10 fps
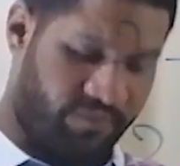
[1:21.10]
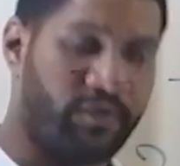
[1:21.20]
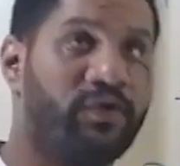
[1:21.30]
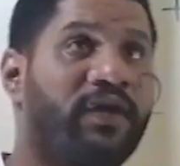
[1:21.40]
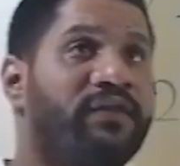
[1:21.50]
If
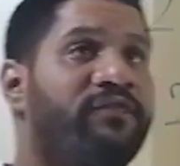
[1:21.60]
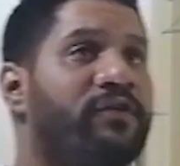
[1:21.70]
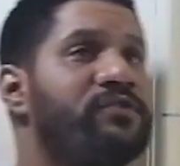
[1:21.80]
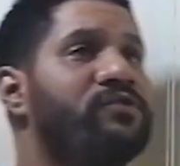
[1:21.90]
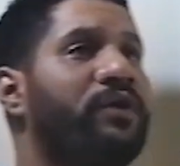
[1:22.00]
you look at the
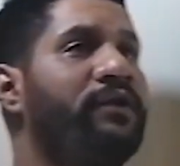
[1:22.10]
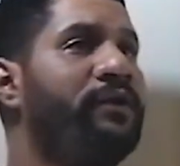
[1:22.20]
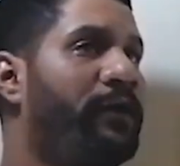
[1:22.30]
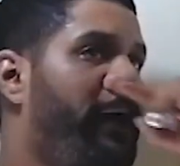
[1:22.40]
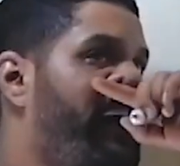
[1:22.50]
first
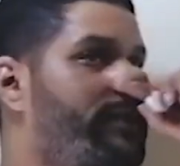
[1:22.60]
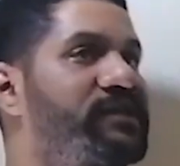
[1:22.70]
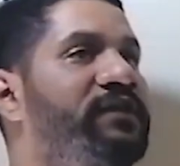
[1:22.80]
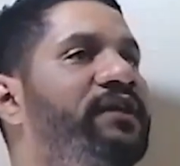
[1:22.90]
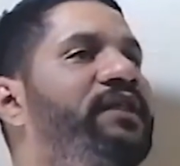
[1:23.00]
one, I can
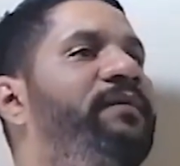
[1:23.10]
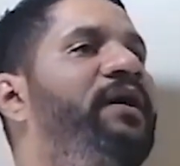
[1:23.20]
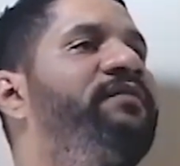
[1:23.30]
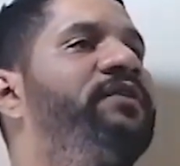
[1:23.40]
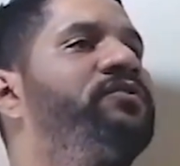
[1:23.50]
see that I'm
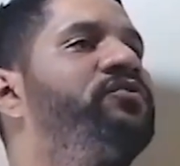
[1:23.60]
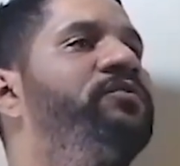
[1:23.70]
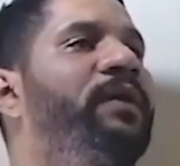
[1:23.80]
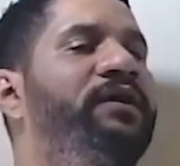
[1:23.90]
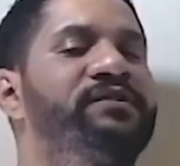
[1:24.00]
having
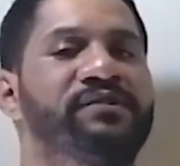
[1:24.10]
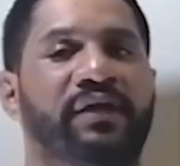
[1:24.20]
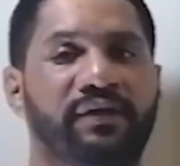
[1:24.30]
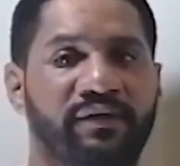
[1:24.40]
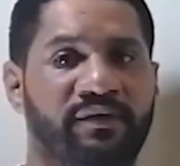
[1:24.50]
2 minus
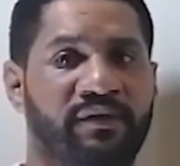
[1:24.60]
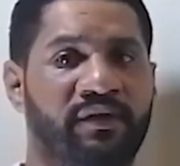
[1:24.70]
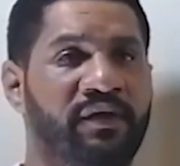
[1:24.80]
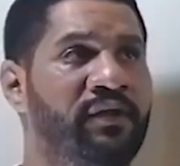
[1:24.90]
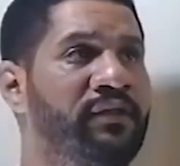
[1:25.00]
10.
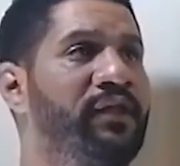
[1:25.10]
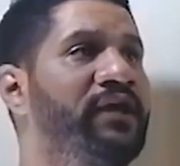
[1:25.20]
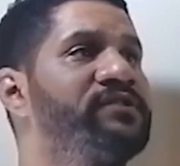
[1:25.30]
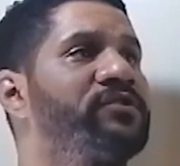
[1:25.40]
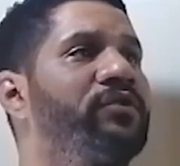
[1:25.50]
The
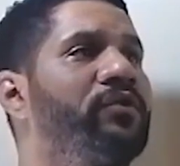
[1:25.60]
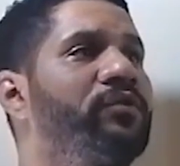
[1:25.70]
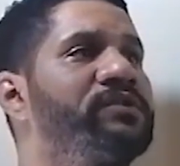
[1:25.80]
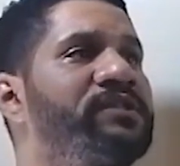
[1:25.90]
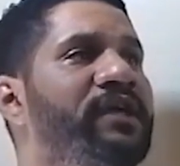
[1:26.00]
answer
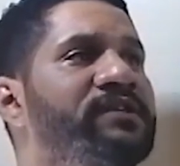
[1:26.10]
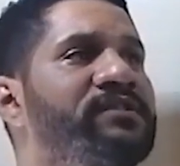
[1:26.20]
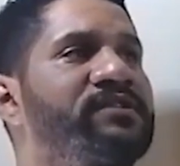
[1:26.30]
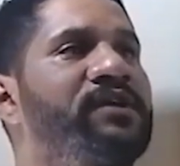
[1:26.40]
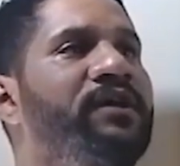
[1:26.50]
always takes
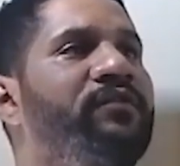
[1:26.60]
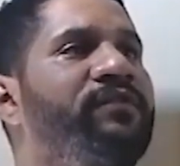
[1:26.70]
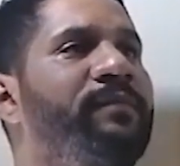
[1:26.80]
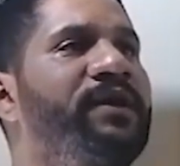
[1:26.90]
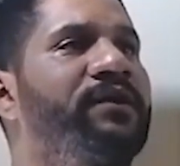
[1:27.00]
the sign
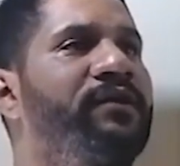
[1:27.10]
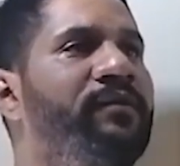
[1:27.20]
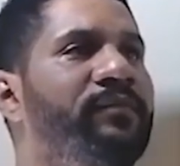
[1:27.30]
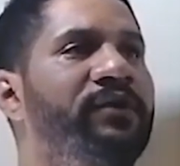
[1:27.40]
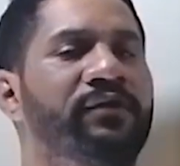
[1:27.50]
of the bigger
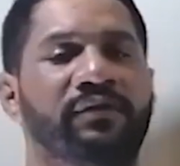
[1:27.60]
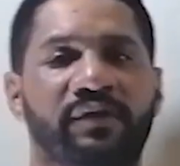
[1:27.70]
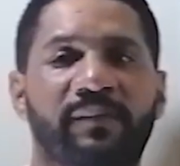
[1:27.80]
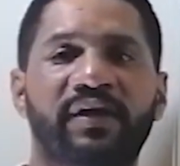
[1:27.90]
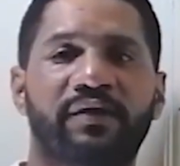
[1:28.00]
number.
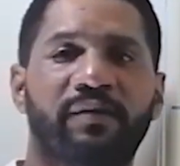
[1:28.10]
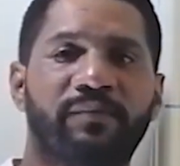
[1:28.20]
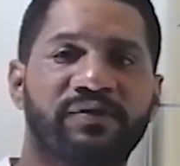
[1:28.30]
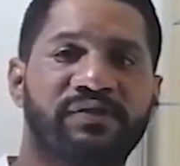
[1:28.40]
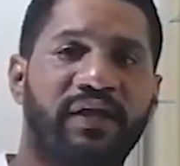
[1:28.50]
The bigger
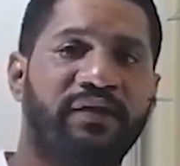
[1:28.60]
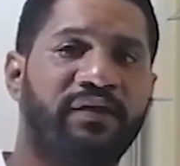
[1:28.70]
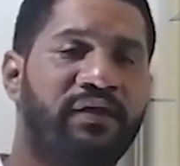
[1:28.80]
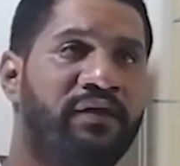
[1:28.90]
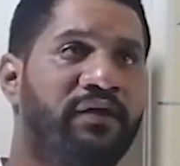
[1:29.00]
number is
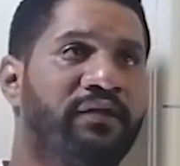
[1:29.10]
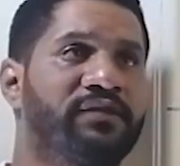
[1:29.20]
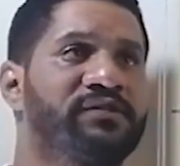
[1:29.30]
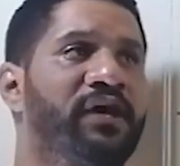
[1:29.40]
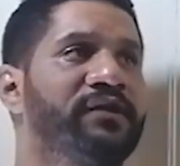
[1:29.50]
10, and
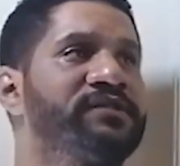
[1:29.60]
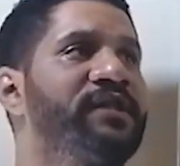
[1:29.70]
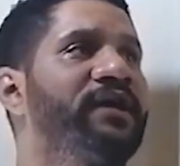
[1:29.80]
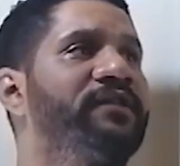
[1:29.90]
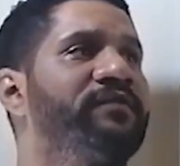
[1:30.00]
the sign is
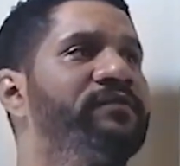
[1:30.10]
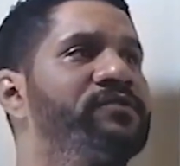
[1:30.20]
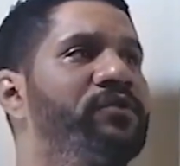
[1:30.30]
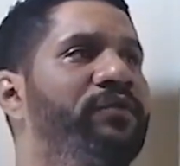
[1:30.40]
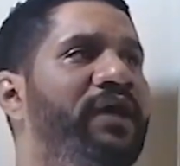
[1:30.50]
negative,
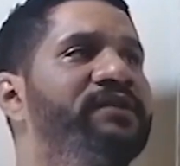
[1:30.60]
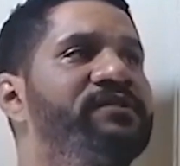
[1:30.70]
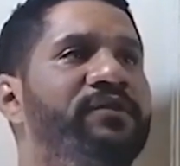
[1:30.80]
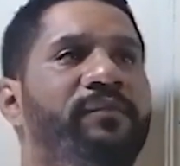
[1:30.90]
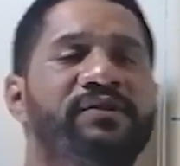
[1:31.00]
so the
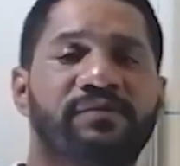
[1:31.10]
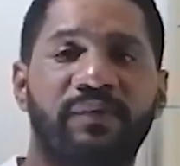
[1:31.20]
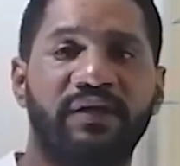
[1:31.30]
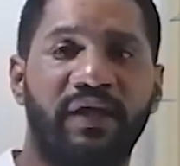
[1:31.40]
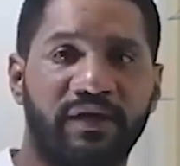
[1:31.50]
answer must
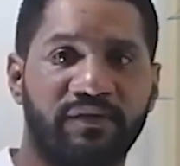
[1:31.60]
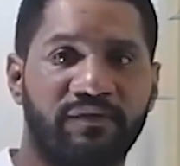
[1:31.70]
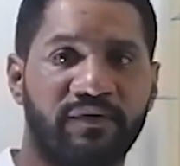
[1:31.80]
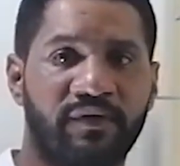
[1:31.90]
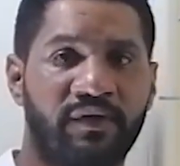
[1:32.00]
be negative.